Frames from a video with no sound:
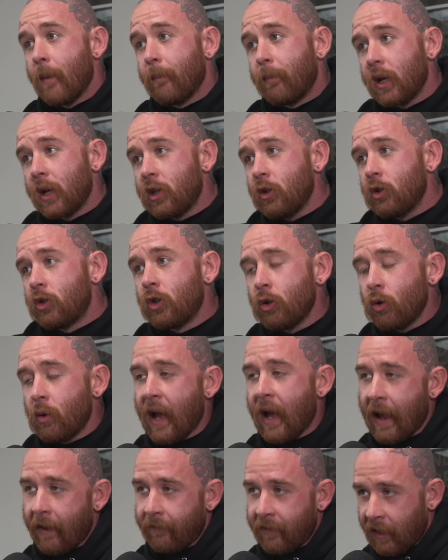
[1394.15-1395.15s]
but you do
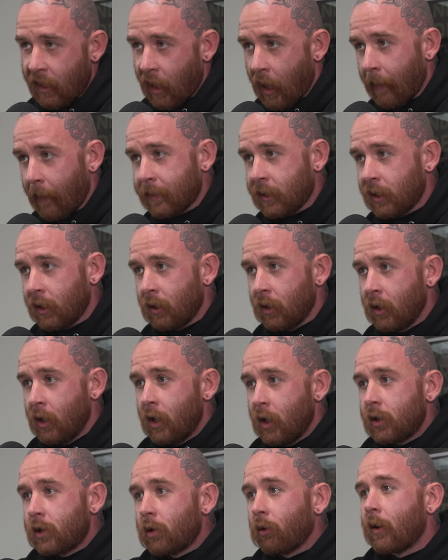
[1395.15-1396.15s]
have the option
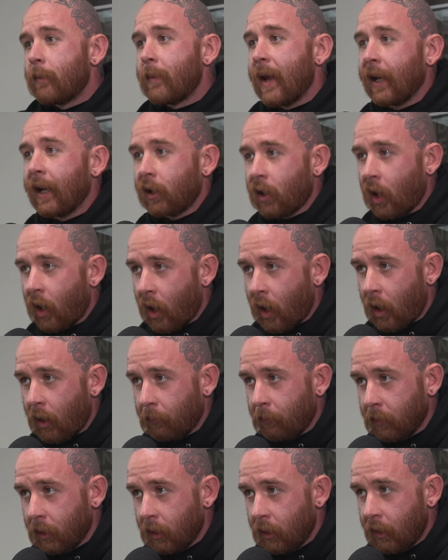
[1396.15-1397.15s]
to remain
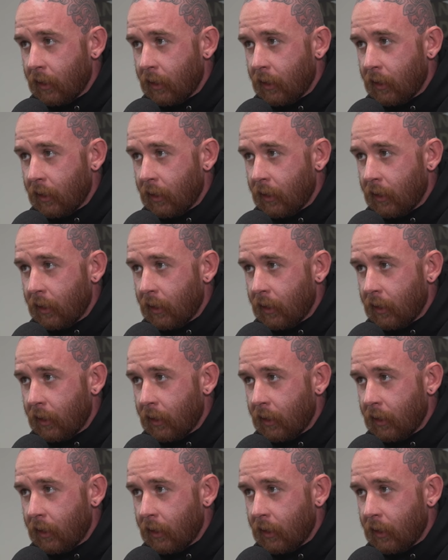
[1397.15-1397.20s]
calm